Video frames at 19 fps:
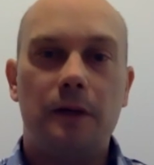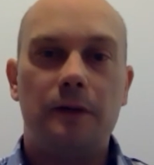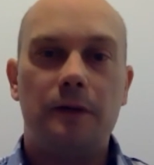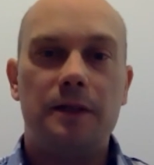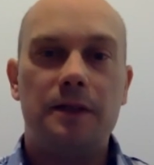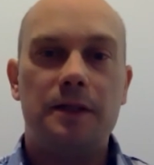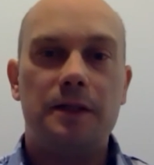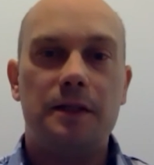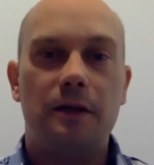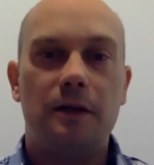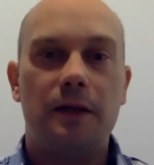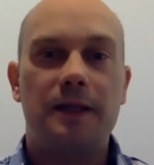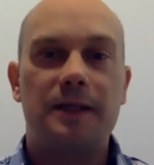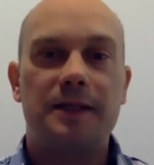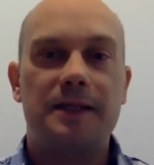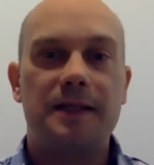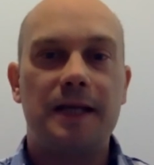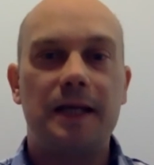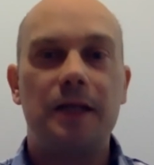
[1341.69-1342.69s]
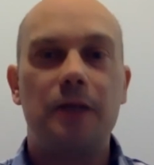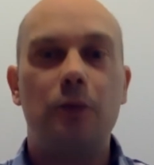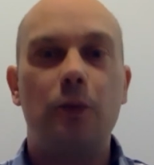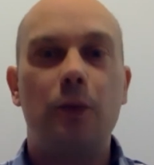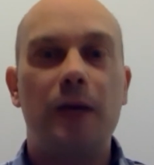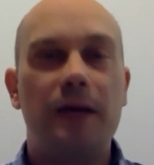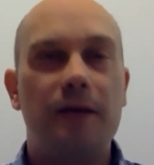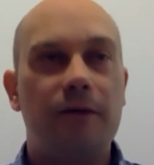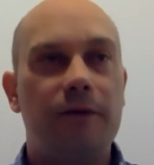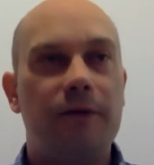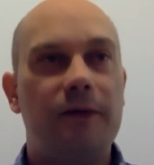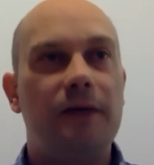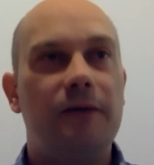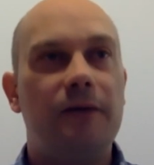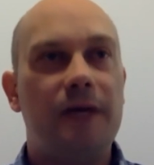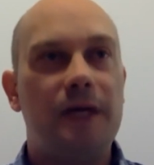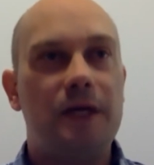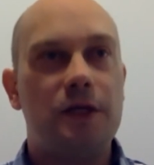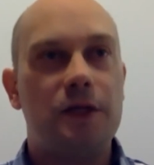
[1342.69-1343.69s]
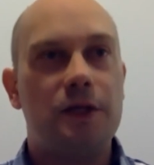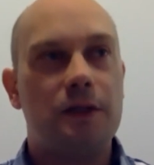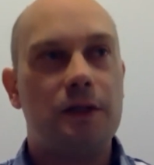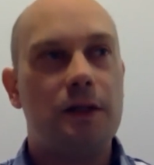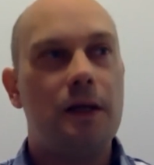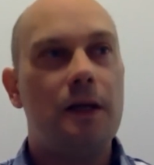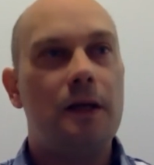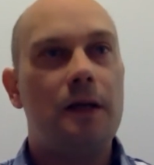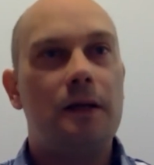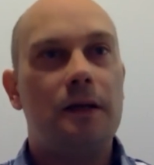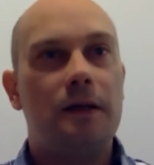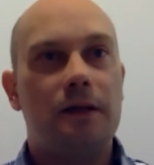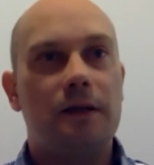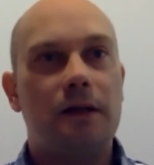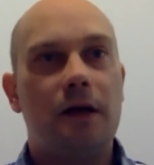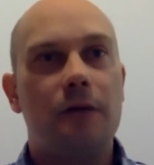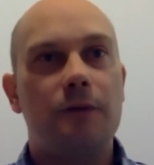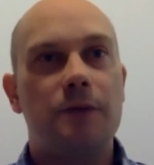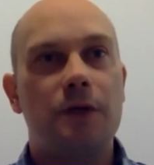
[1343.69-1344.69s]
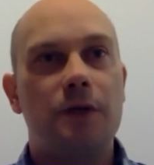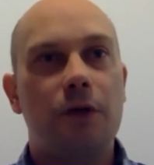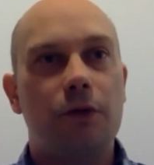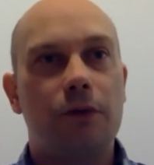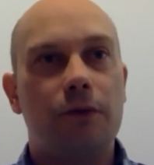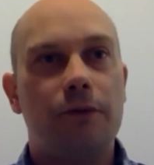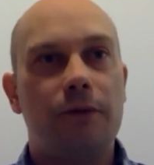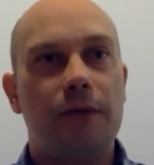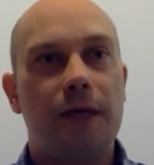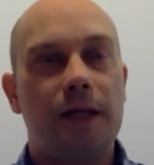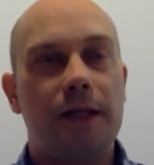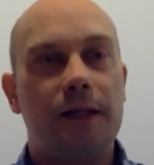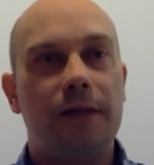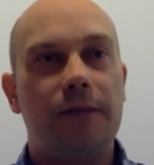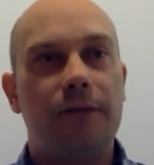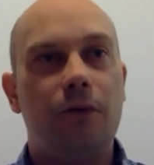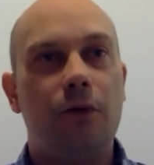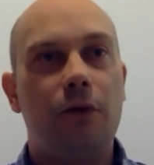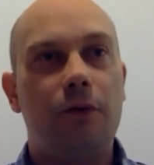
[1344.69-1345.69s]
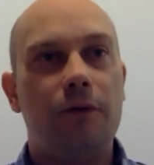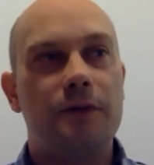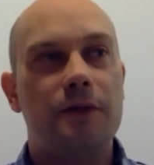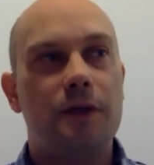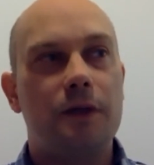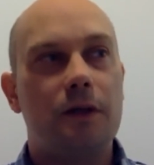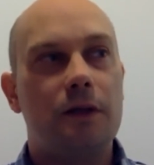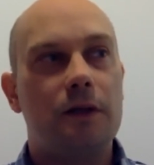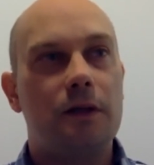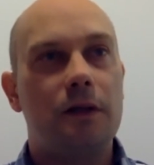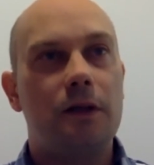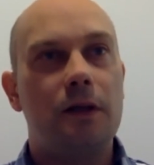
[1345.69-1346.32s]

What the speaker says: This is like a second wave of innovation that comes out of that. If all of a sudden